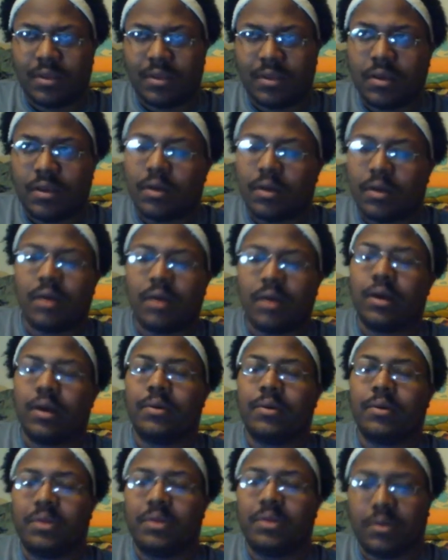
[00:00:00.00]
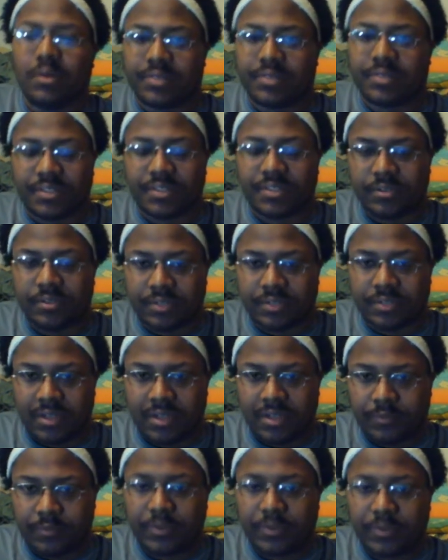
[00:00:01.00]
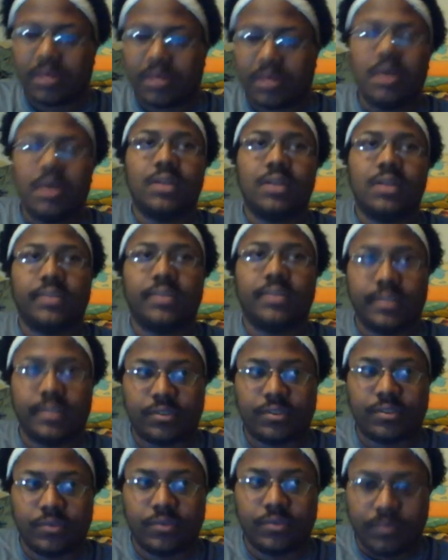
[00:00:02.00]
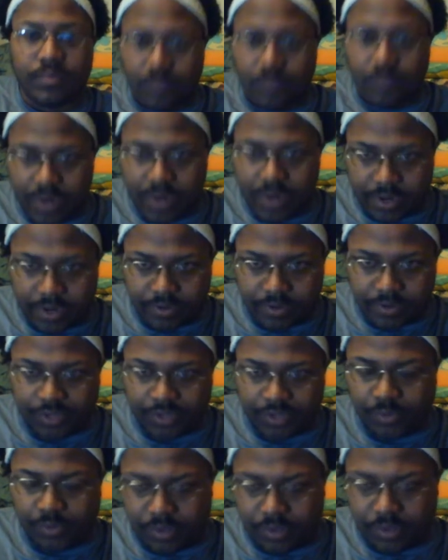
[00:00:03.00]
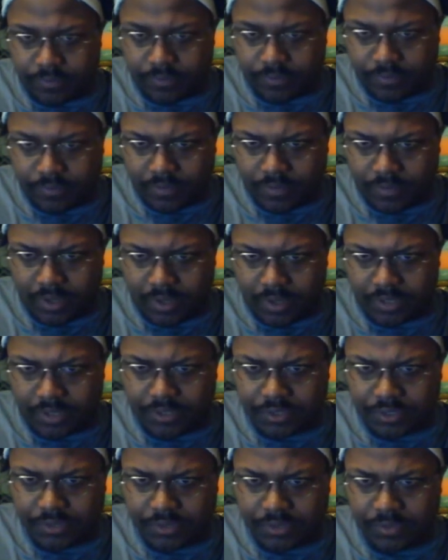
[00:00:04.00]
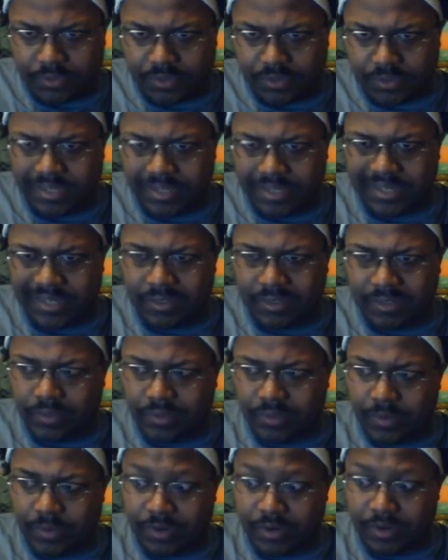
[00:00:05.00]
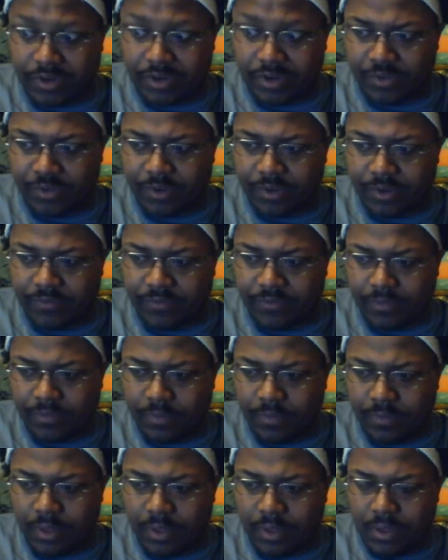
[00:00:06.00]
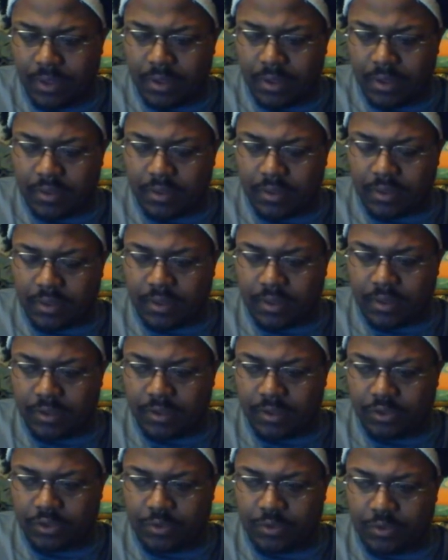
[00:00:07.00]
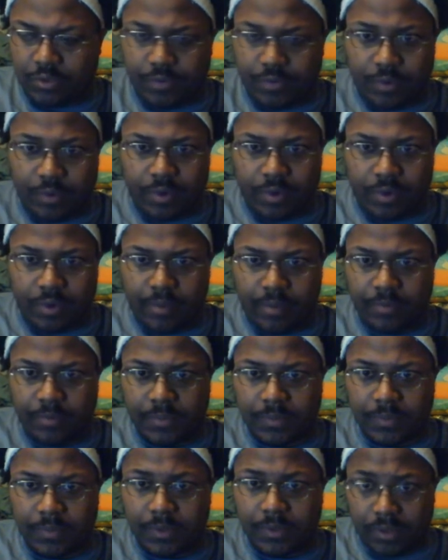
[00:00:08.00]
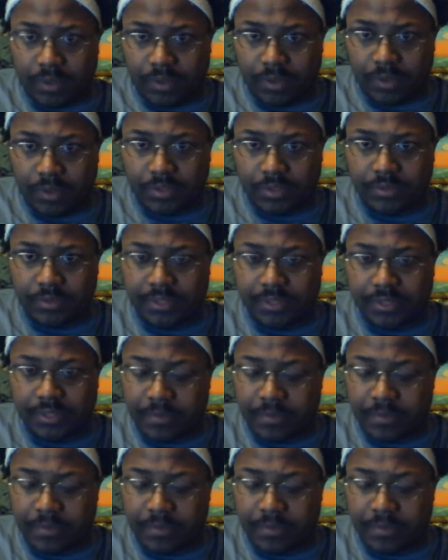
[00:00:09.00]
I wouldn't call 6 years a couple, but since when I graduated from college, or technically when I graduated from the 2 year program in the college I was in,